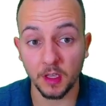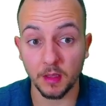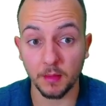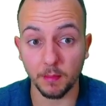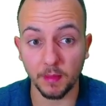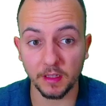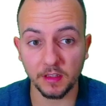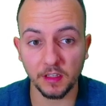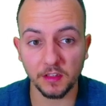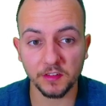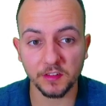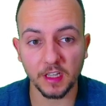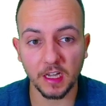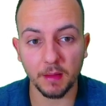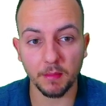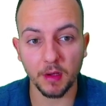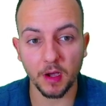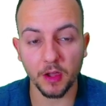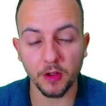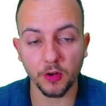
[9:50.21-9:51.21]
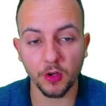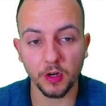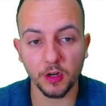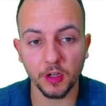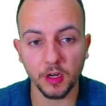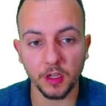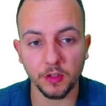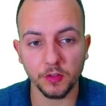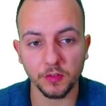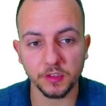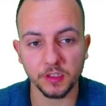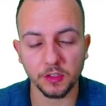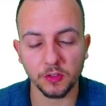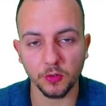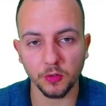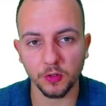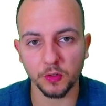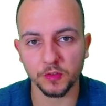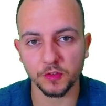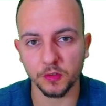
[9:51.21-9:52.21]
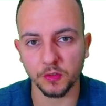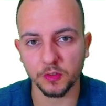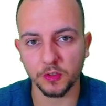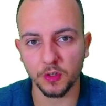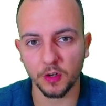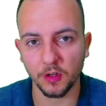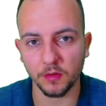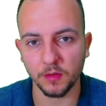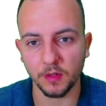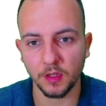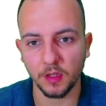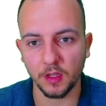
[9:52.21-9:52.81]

but this time I'm not gonna use the total sold column.